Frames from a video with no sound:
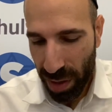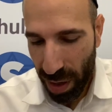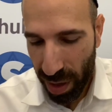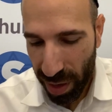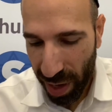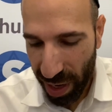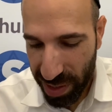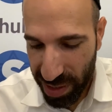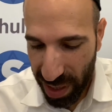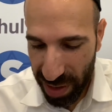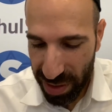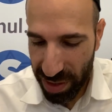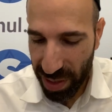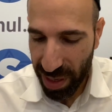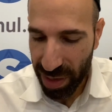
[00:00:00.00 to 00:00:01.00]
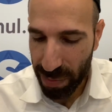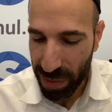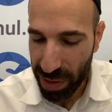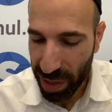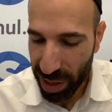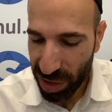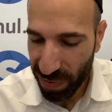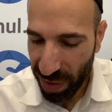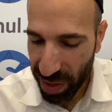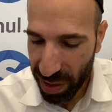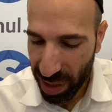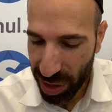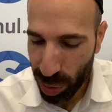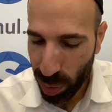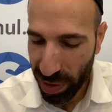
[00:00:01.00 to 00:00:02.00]
Hazal say in Midrash
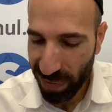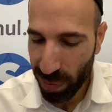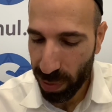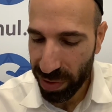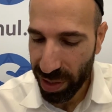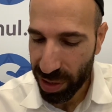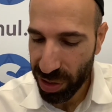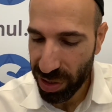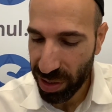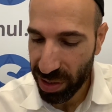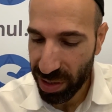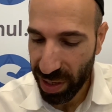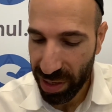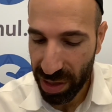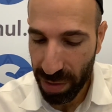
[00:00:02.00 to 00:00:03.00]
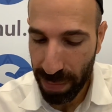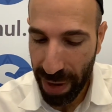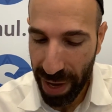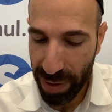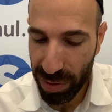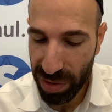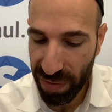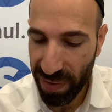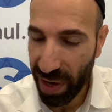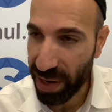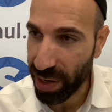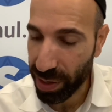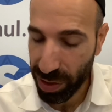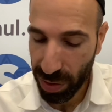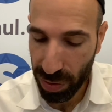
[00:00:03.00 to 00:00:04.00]
Vayikra 24-6 that in the matters of
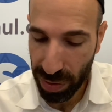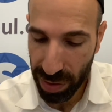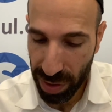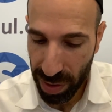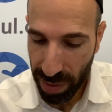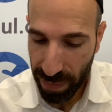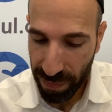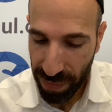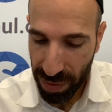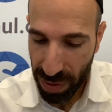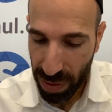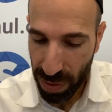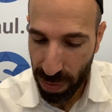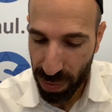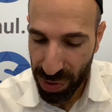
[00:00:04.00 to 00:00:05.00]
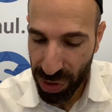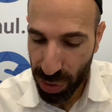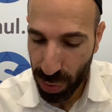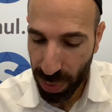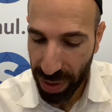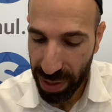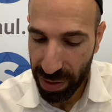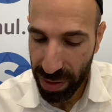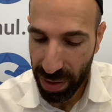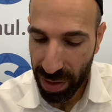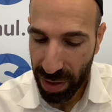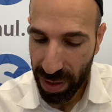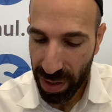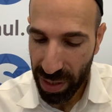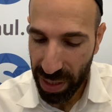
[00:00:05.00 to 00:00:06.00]
Arayot, restraint
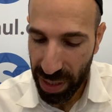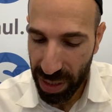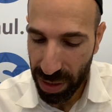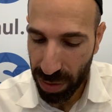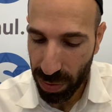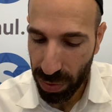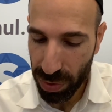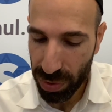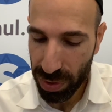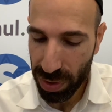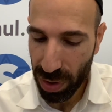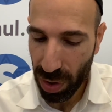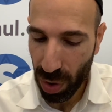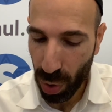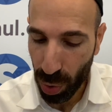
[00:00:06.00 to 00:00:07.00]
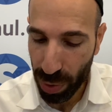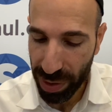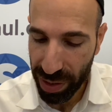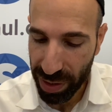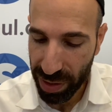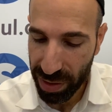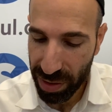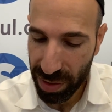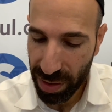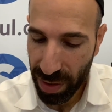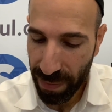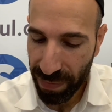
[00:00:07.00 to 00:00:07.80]
equals holiness.